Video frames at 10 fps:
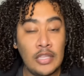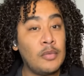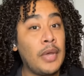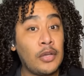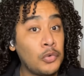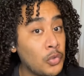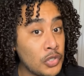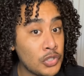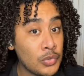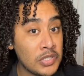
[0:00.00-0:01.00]
The Michael
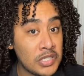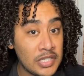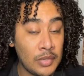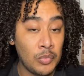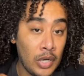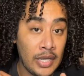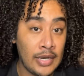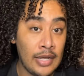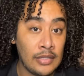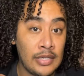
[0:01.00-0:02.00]
Kors store is the same way in
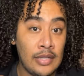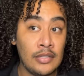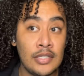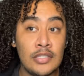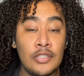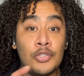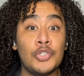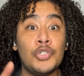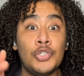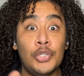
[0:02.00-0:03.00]
Allen Outlets.
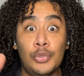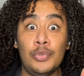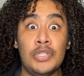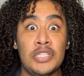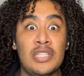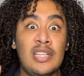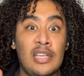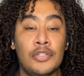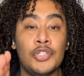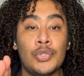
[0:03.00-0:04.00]
There's two
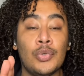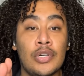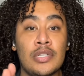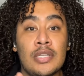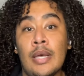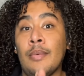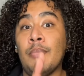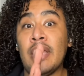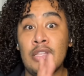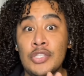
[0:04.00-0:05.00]
distinct stores, a
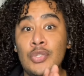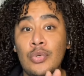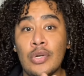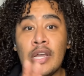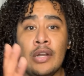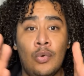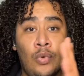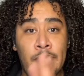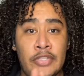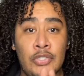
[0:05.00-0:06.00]
men's store and a
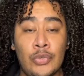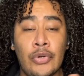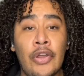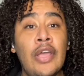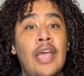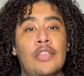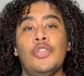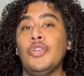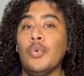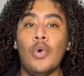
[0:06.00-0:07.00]
women's store, and then
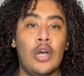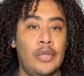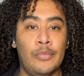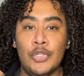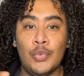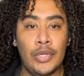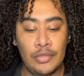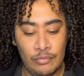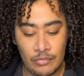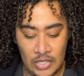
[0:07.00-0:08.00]
you can walk in
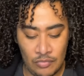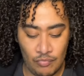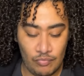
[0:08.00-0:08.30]
between and